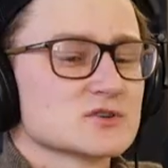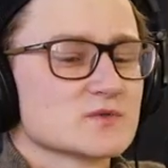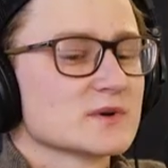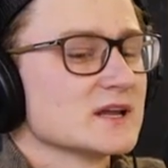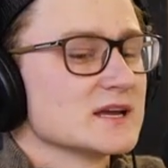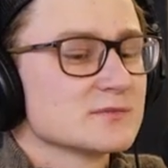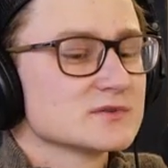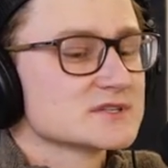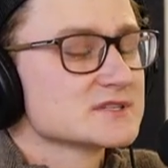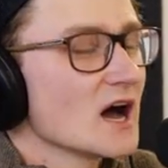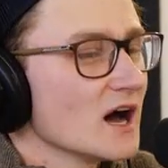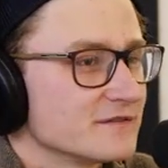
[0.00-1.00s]
most relatable
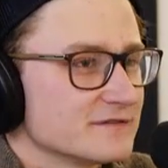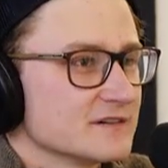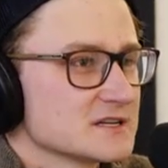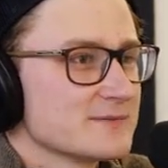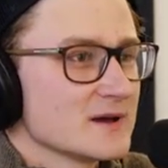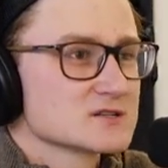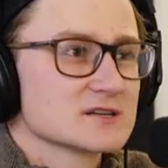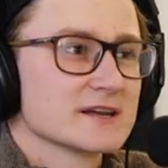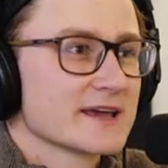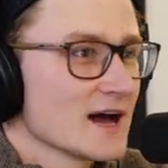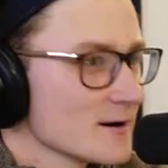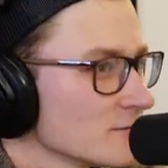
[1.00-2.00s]
stuff, especially
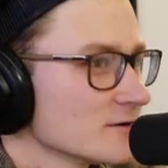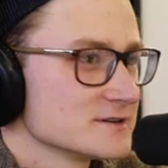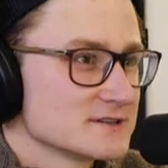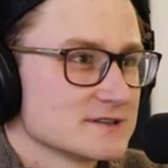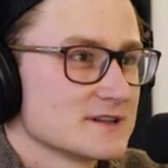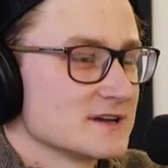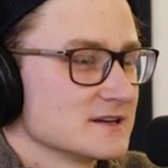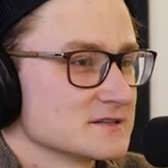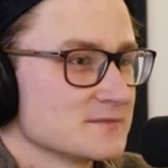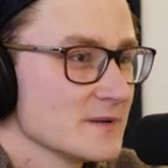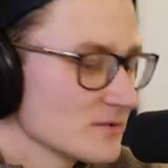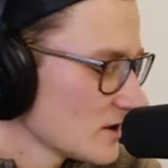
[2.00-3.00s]
cowboys and
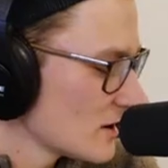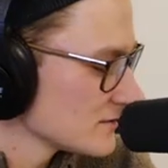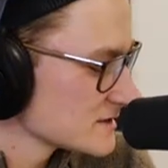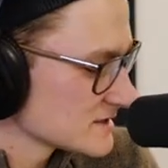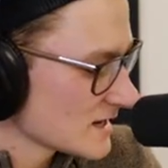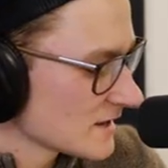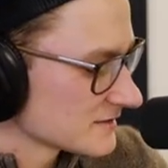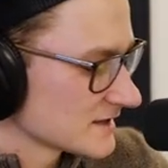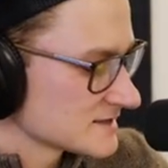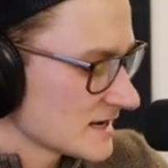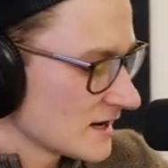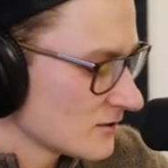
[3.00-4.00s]
things. People out in the South.
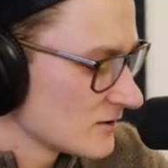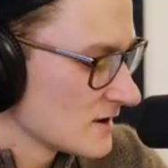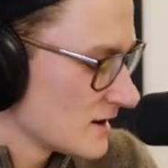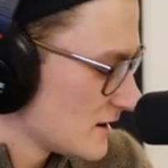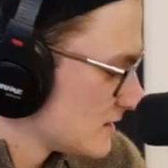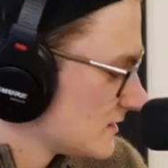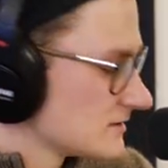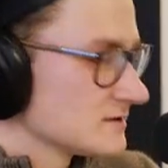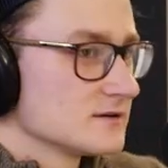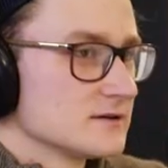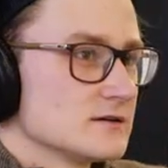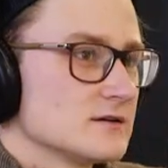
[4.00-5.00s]
That's how. Field
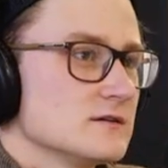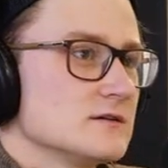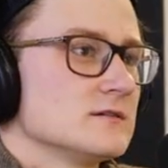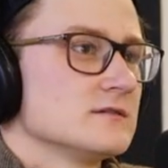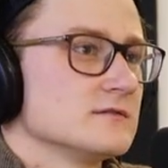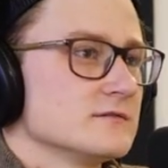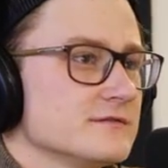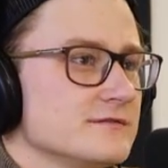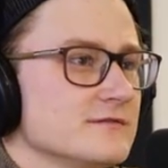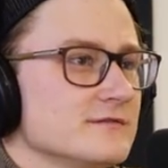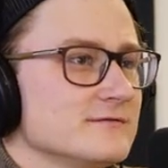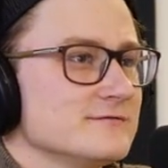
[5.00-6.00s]
of Peas coming to